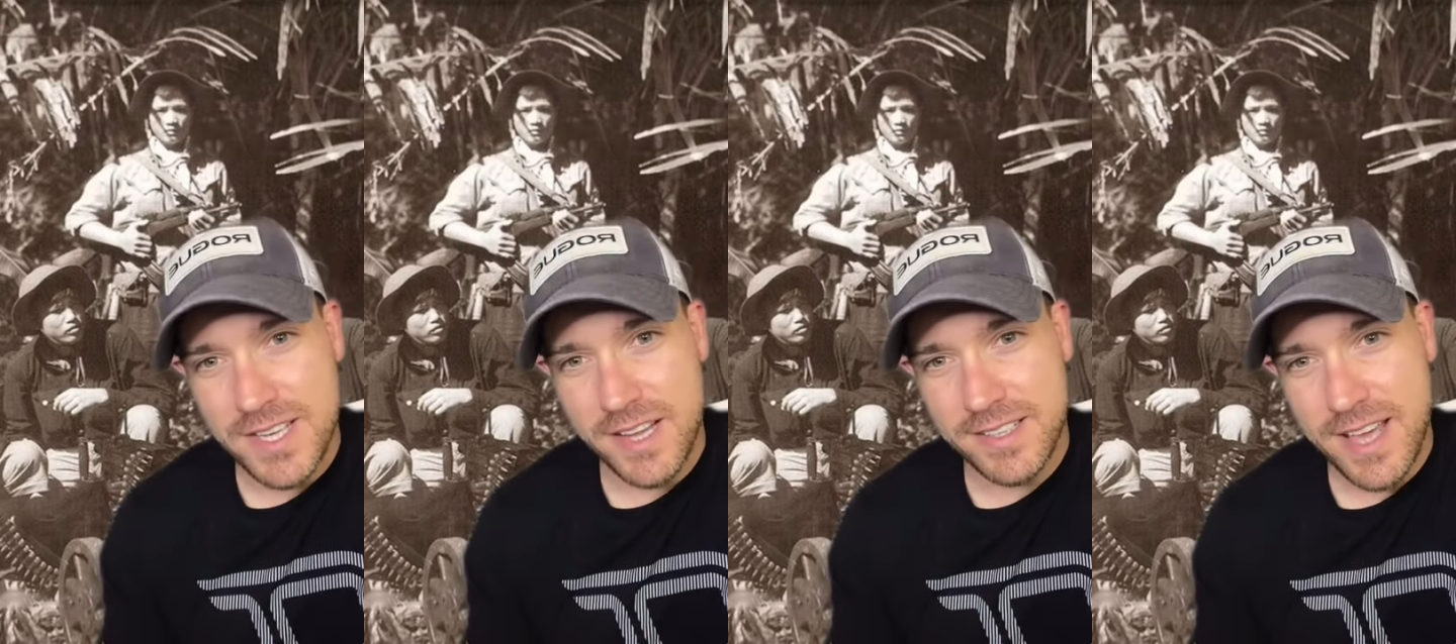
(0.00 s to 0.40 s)

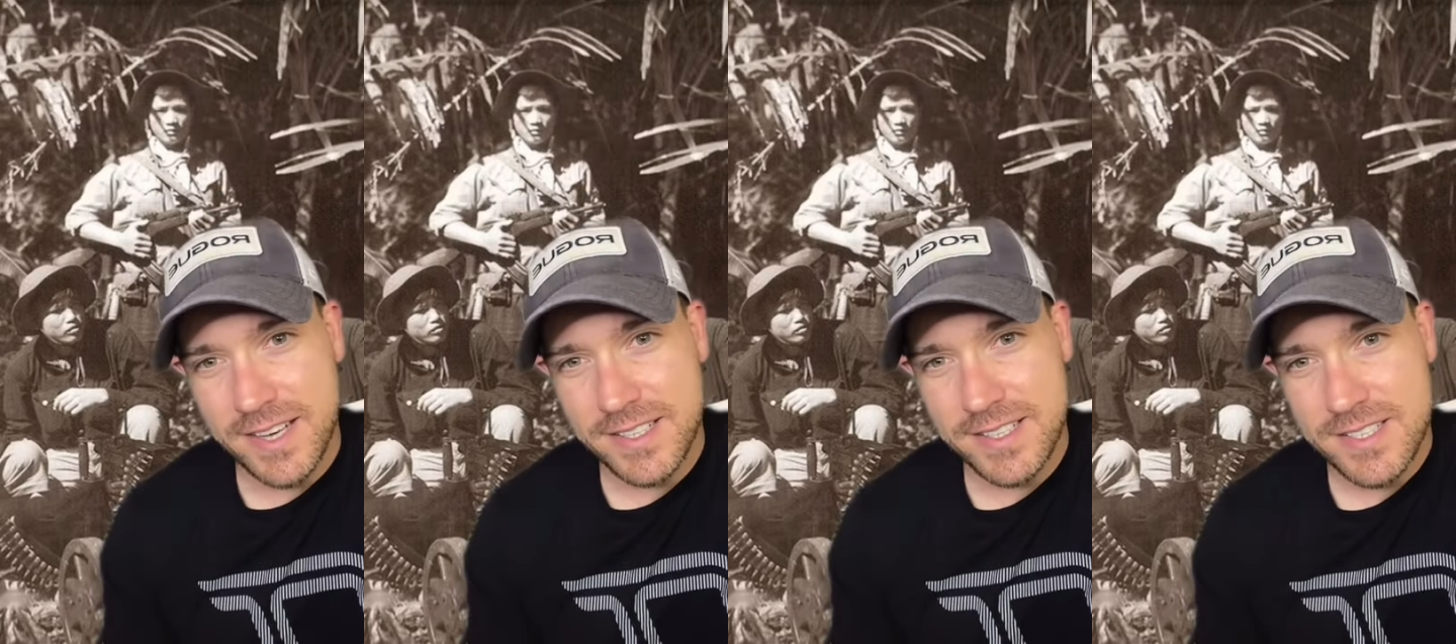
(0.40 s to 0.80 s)

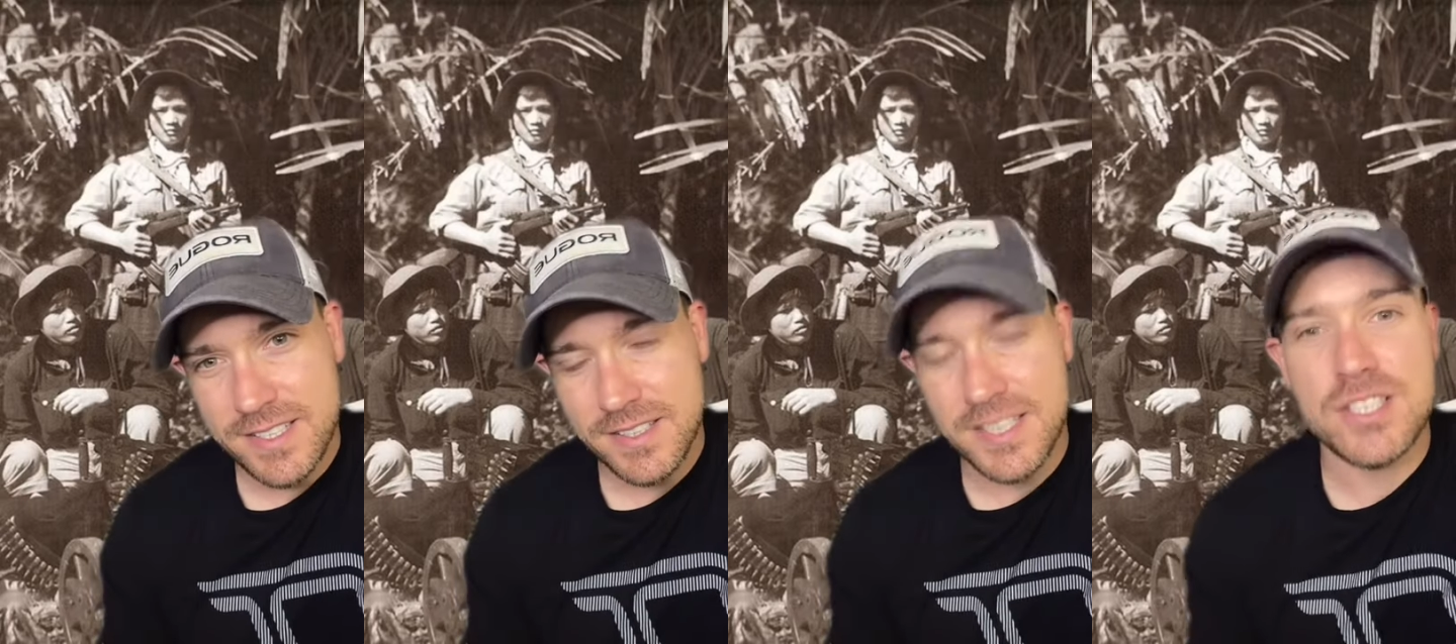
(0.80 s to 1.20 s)
tactics
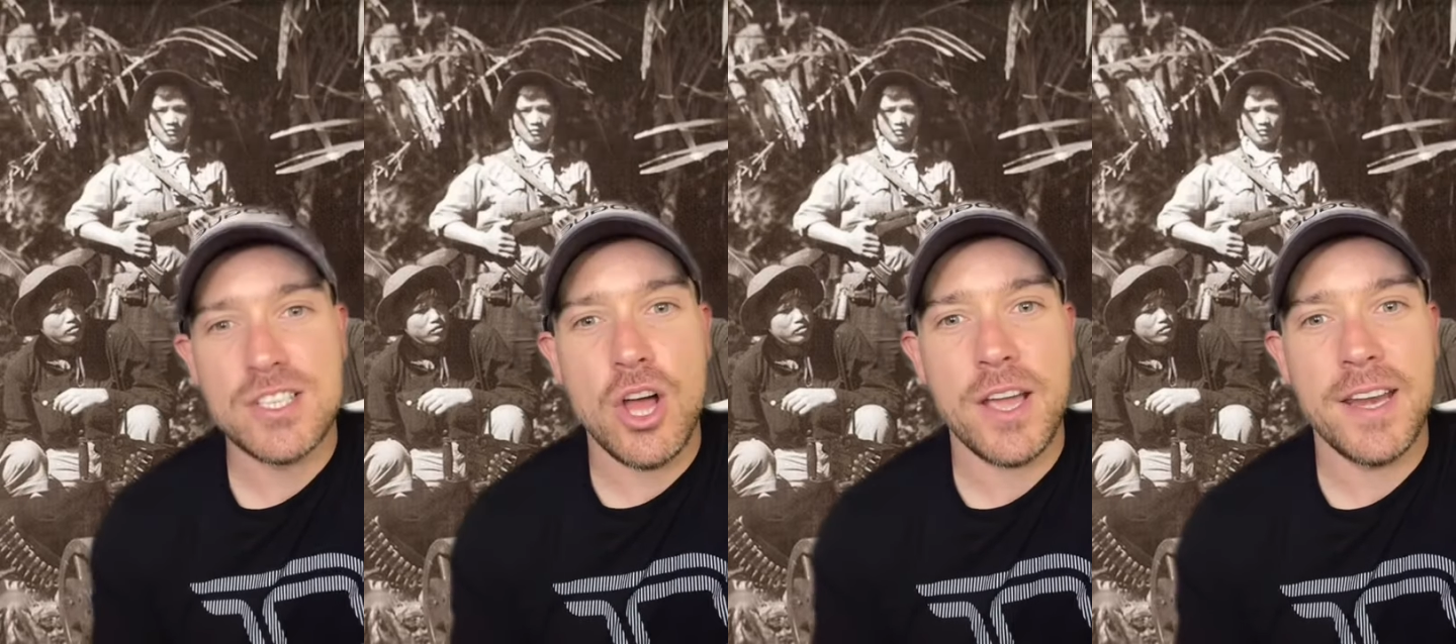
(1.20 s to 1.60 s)
than
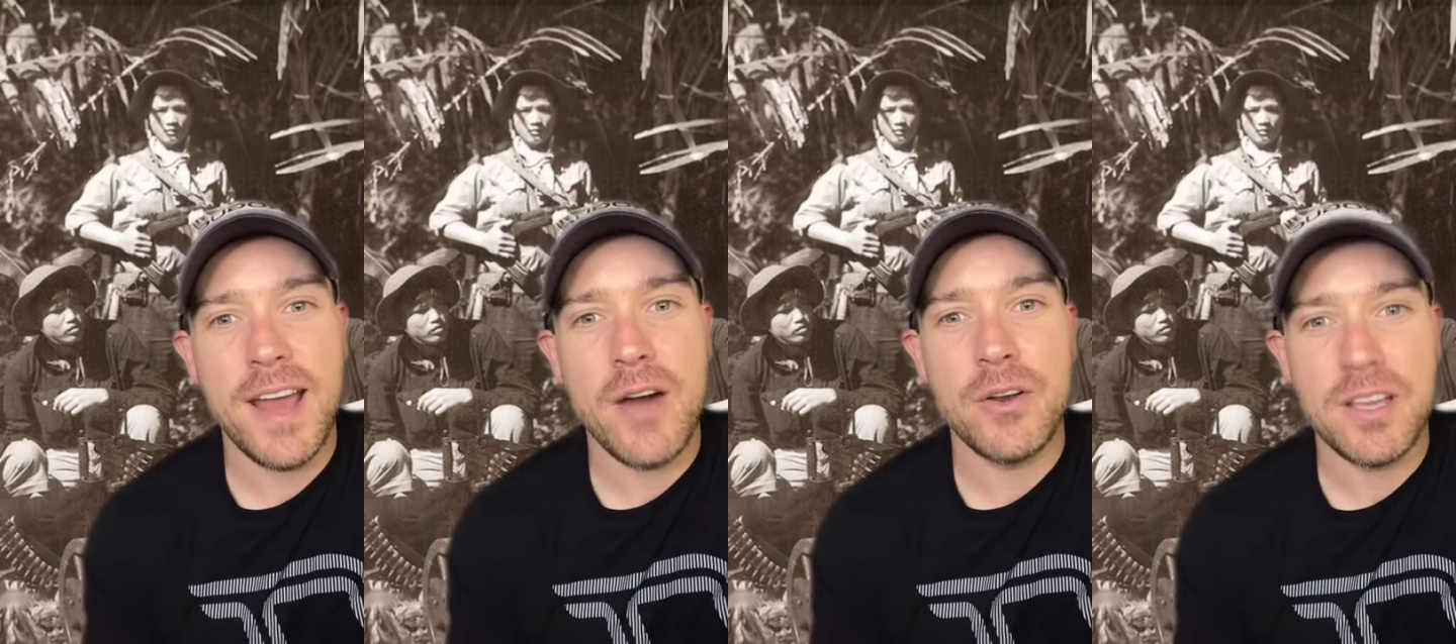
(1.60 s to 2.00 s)
slogging it
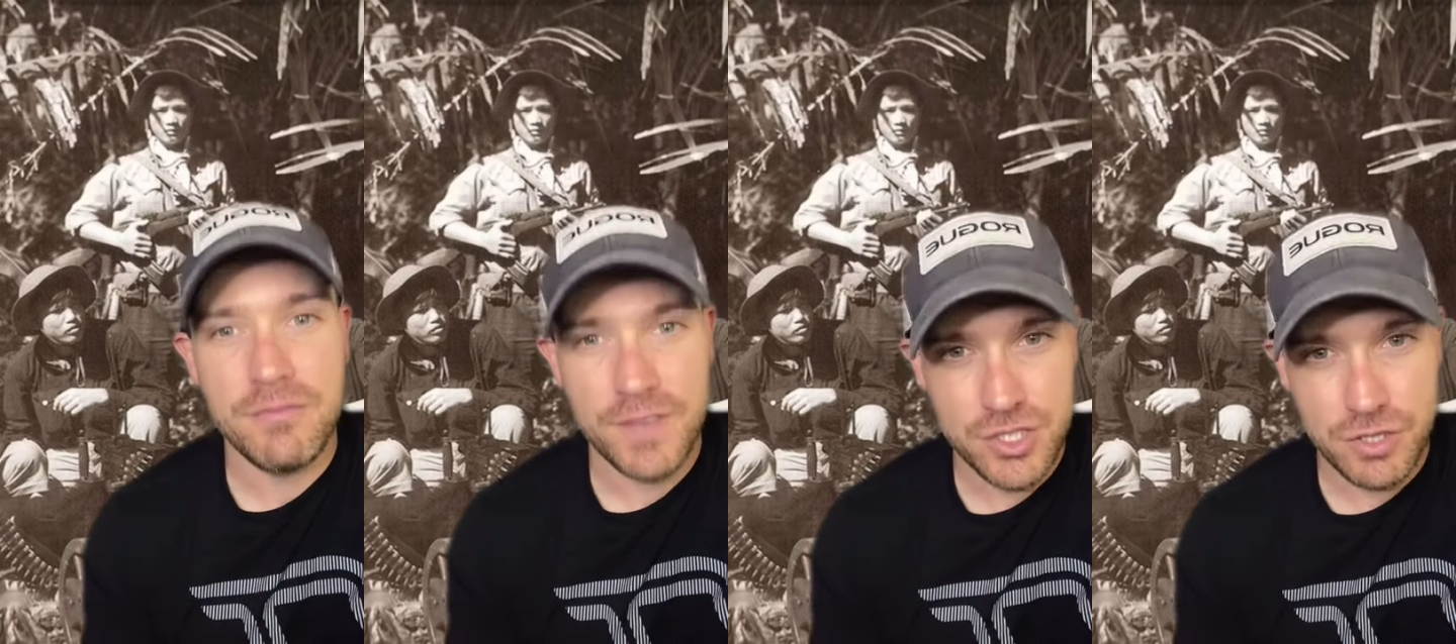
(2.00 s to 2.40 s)
out in a
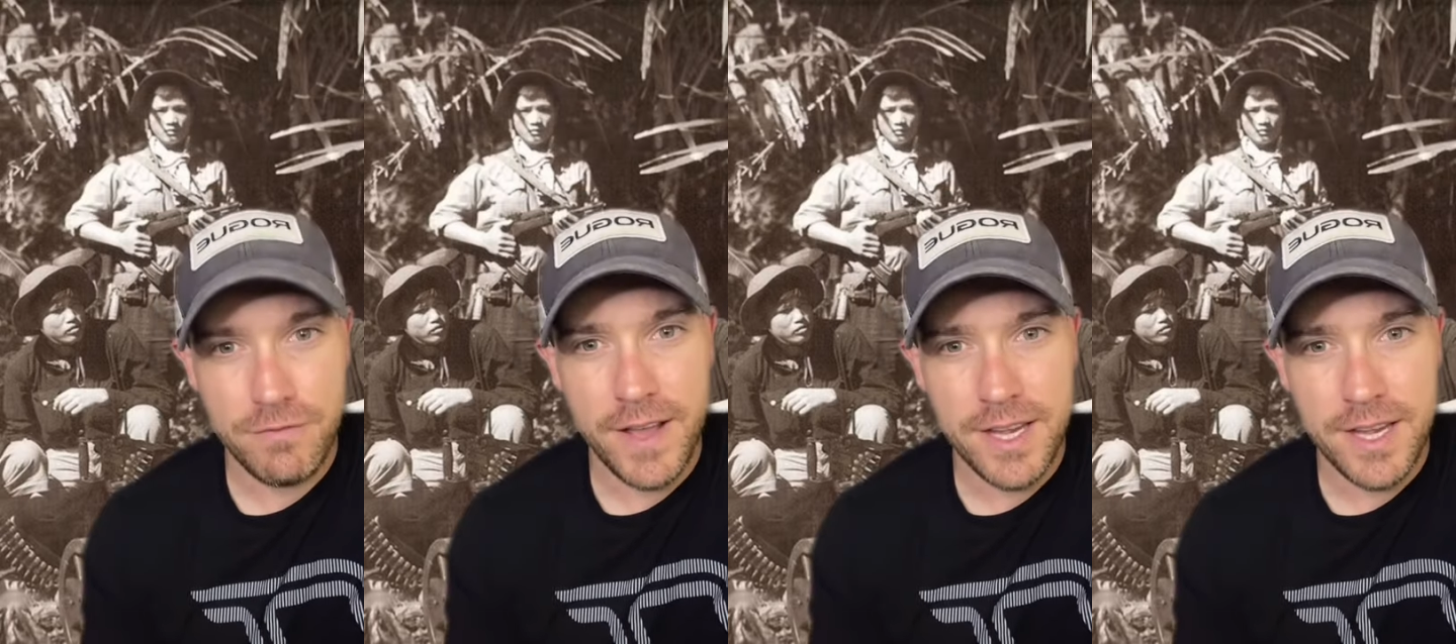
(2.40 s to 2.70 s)
conventional fight.